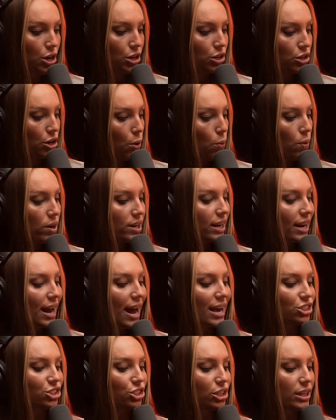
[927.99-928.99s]
no one had
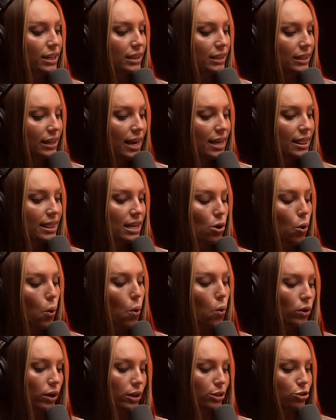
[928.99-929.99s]
actually lit the
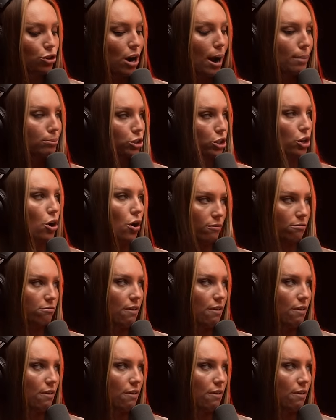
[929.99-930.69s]
whole contraption on